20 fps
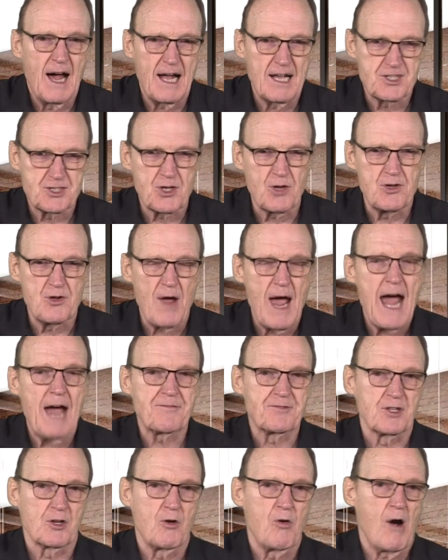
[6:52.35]
so you
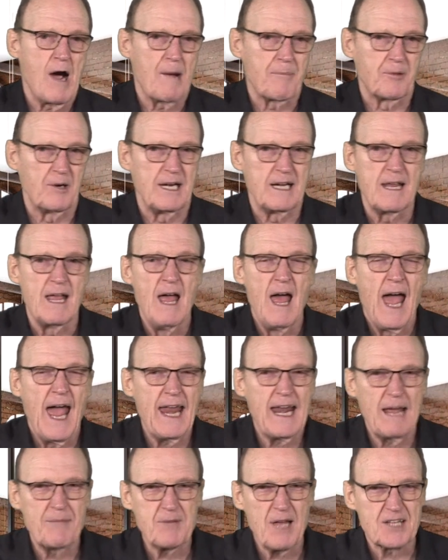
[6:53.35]
have to cooperate.
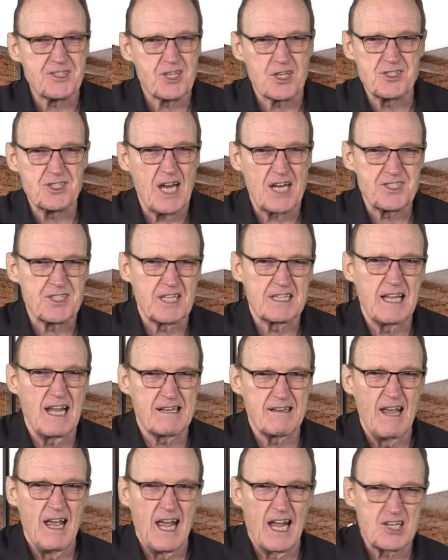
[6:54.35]
And I'm not suggesting
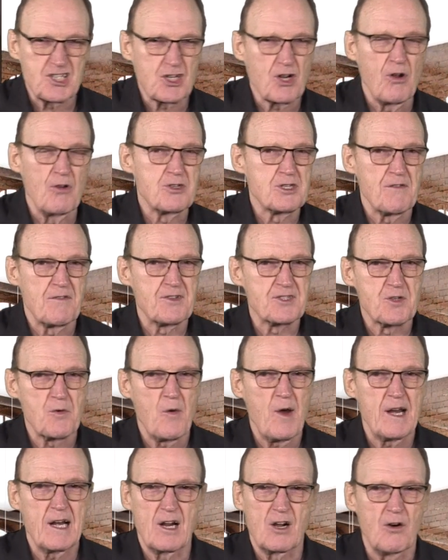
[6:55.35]
that exclusive is the
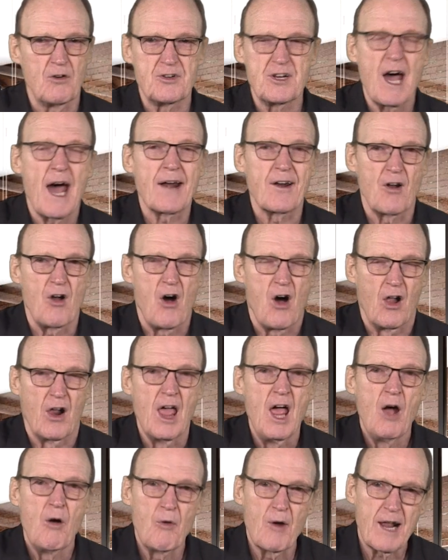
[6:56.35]
way to go, not at all.
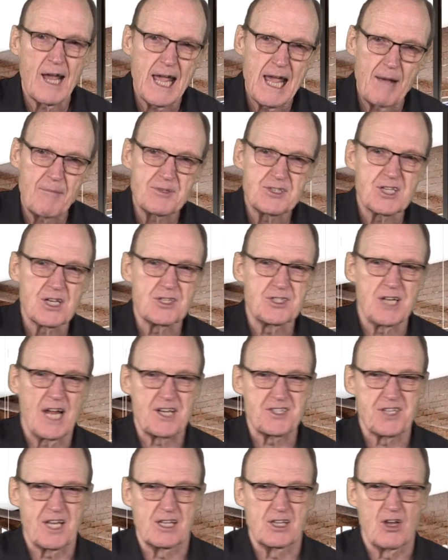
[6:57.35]
What I am
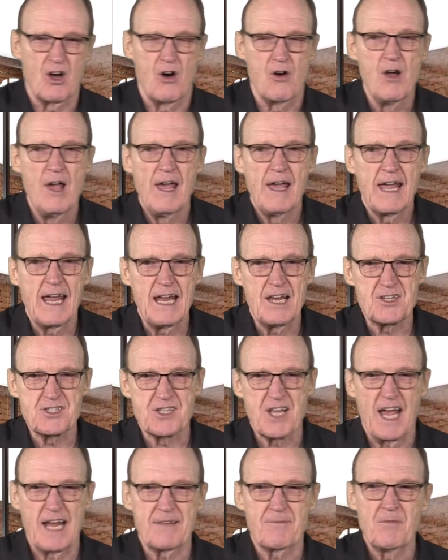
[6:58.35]
suggesting, though, is
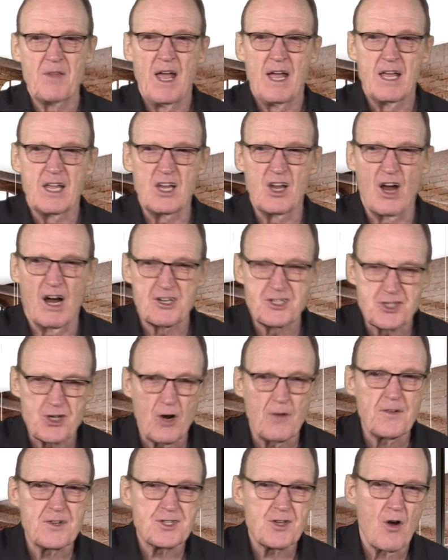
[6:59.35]
that a
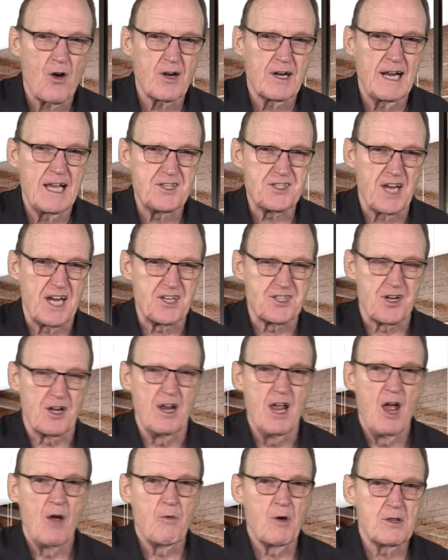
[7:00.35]
service organization,
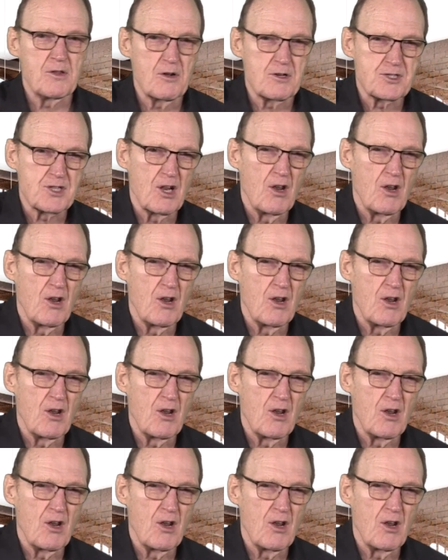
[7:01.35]
whether it's the